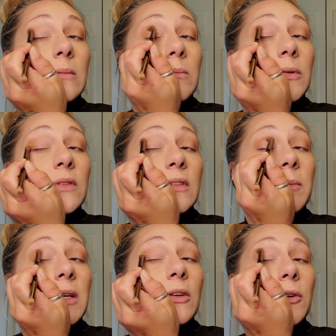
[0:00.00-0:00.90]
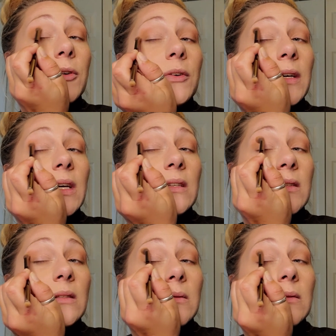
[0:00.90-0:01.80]
Put some in your
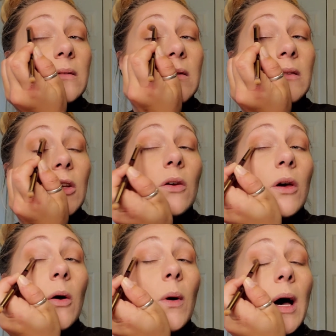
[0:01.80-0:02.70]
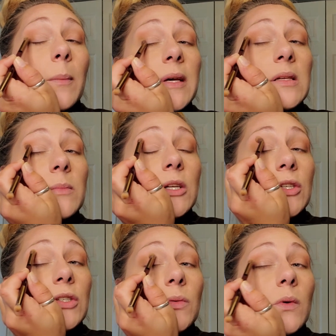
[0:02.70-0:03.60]
crease. You can go up as much
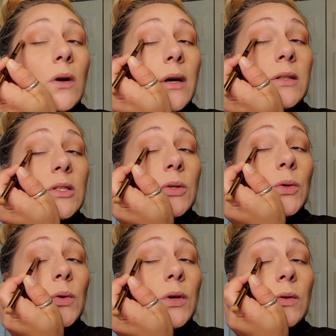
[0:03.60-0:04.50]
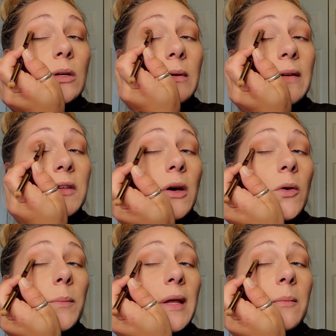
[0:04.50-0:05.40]
as you want to. You don't have to go
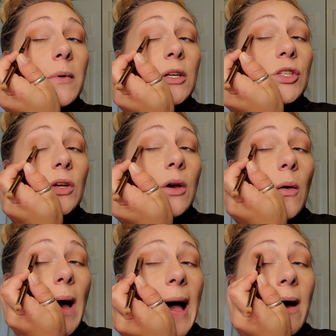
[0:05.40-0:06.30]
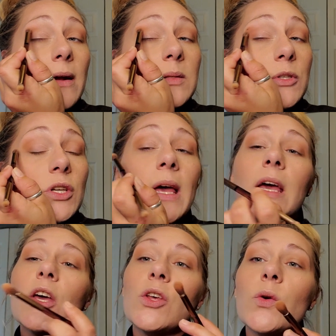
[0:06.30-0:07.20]
up that much. You can go out as much.
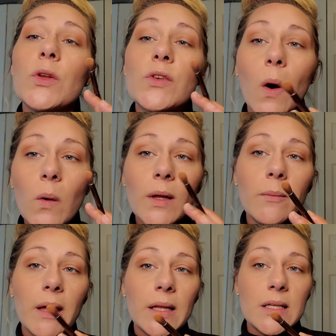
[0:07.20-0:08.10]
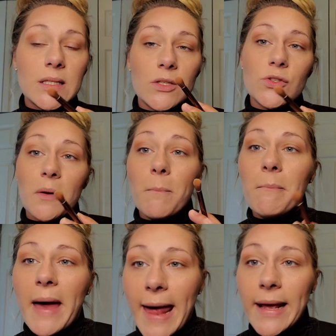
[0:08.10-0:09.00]
You can totally make this as
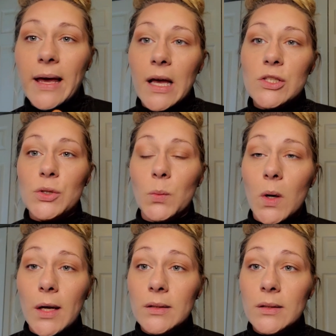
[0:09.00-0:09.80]
dramatic as you want.